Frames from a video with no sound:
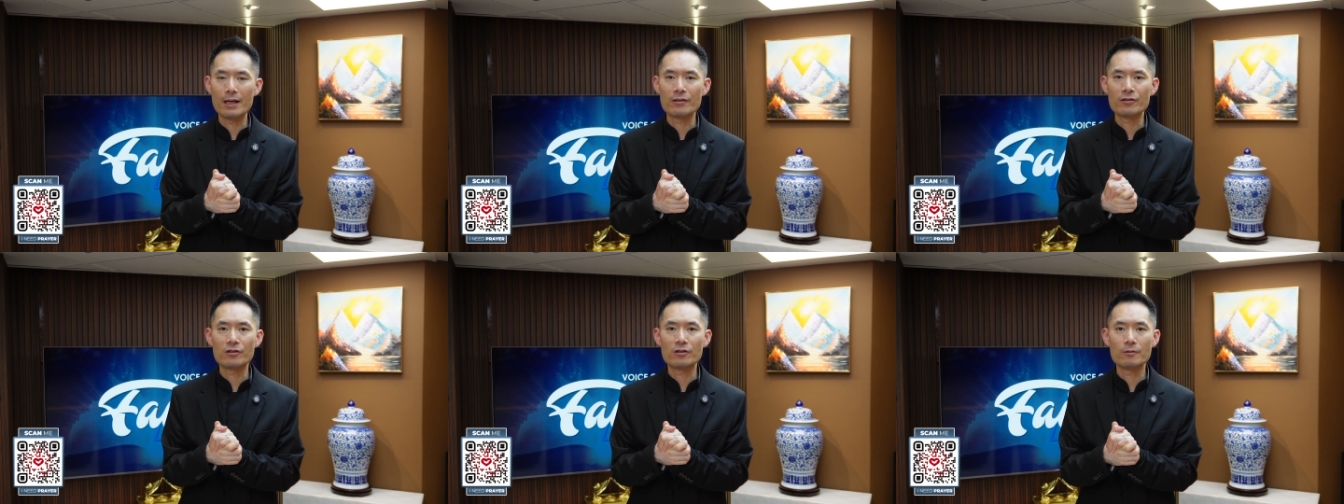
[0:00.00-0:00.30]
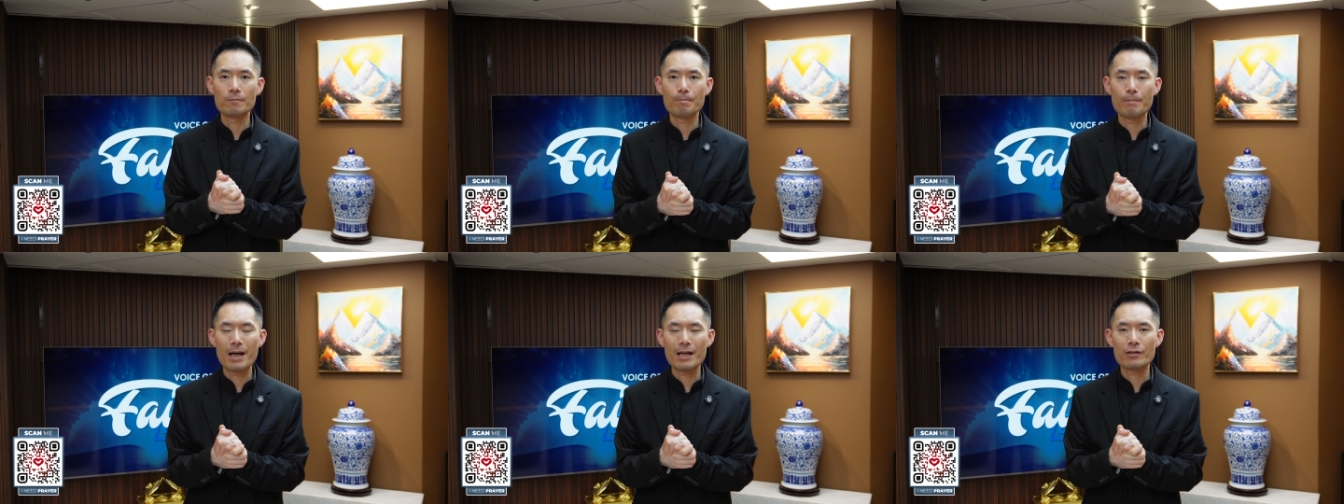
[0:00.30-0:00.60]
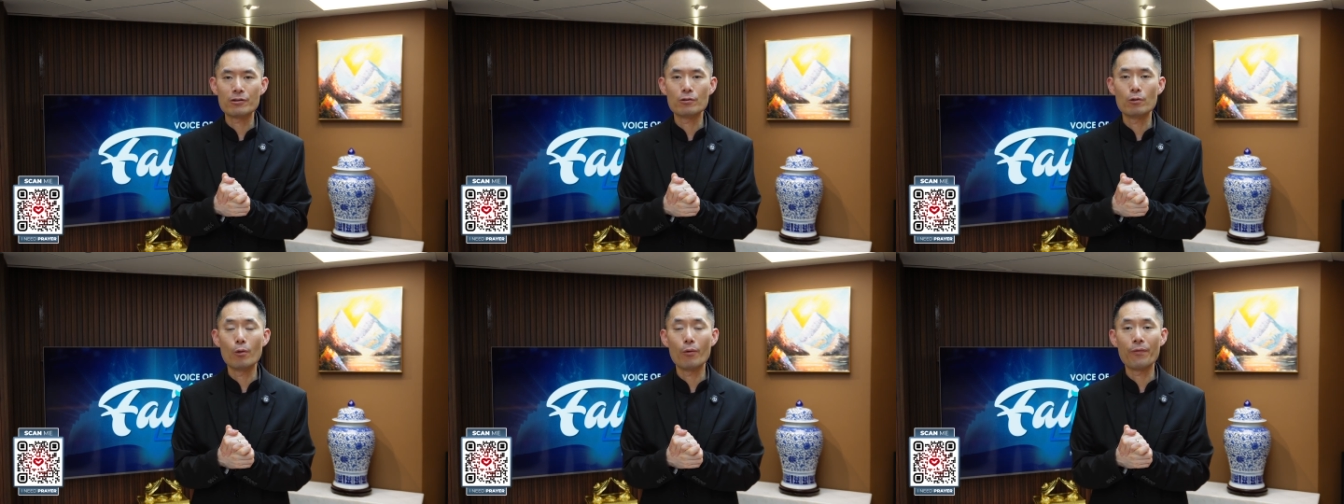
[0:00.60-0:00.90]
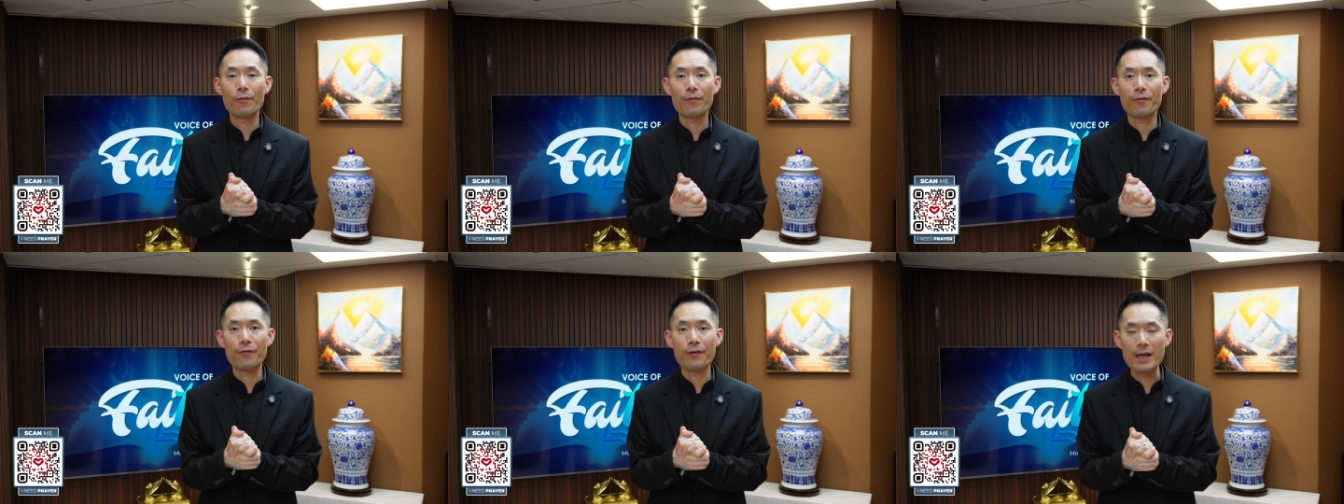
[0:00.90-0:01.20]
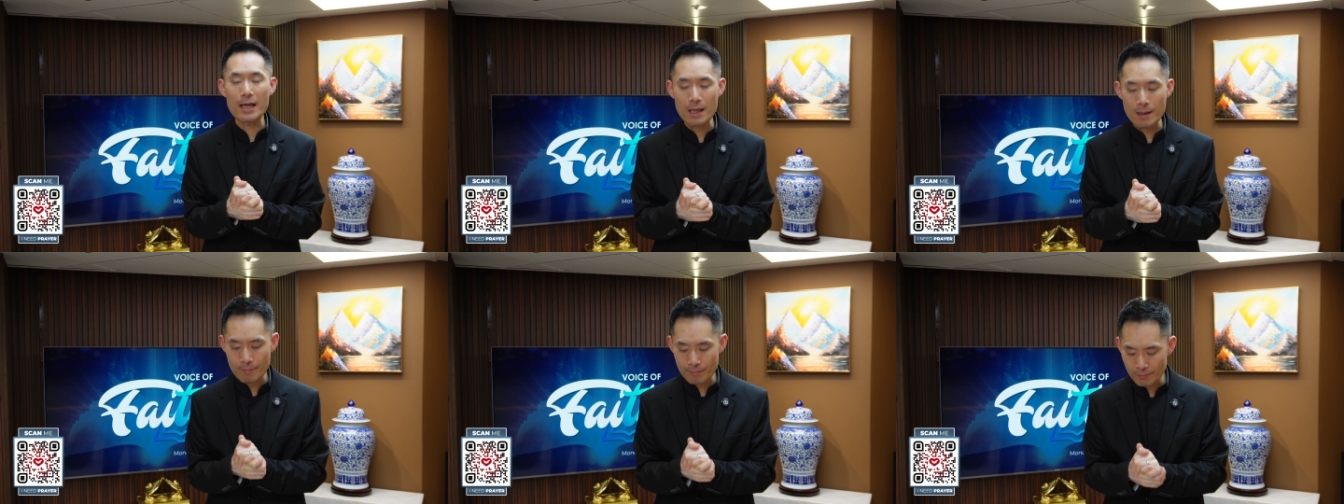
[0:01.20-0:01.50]
a special
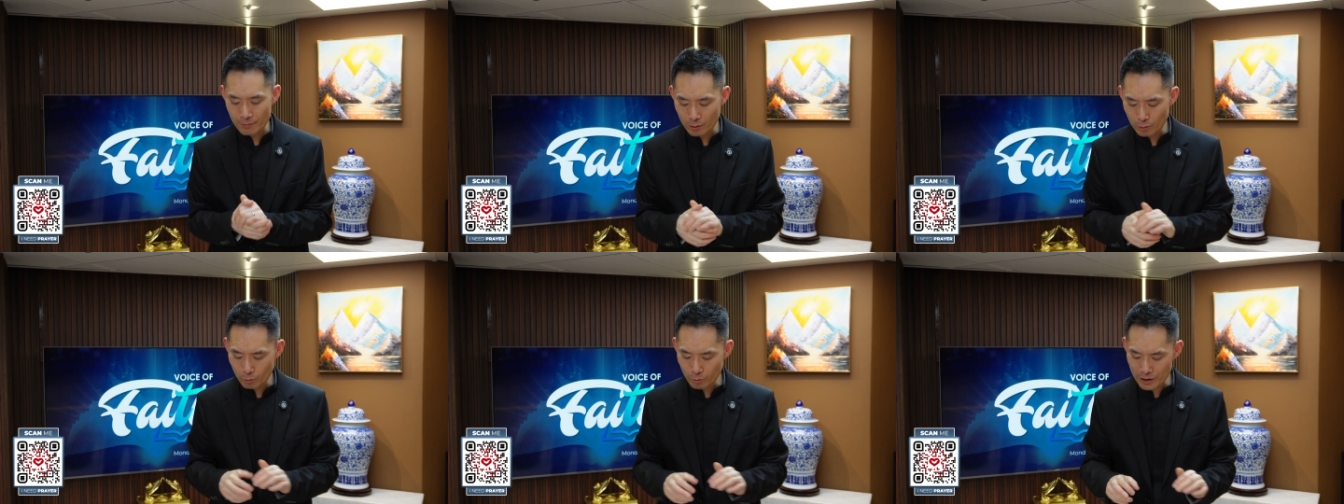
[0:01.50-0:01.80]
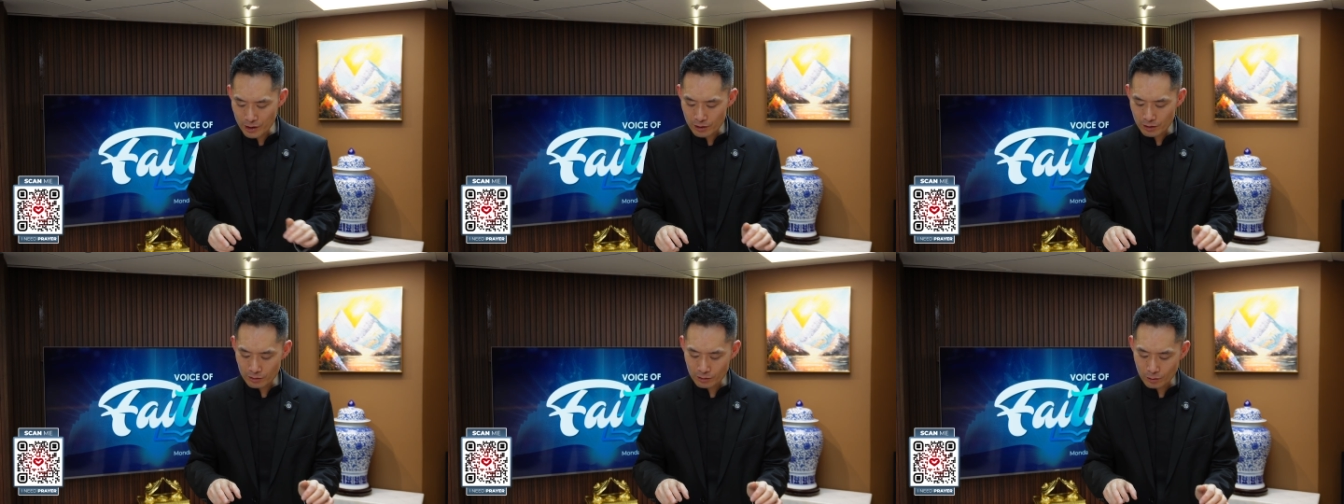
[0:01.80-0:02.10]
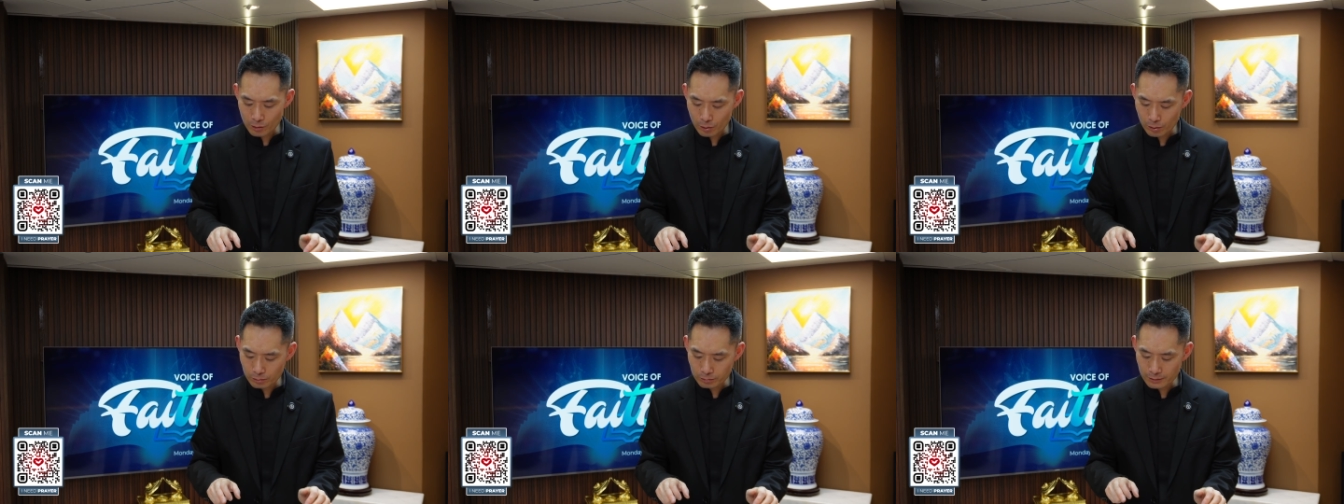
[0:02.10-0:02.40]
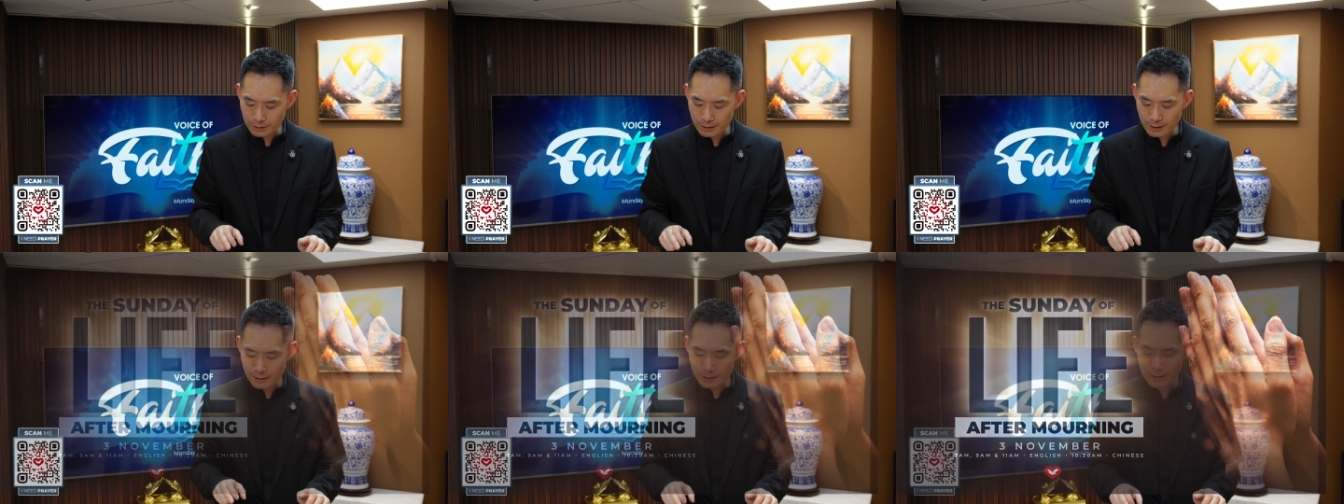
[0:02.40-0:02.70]
theme, which is called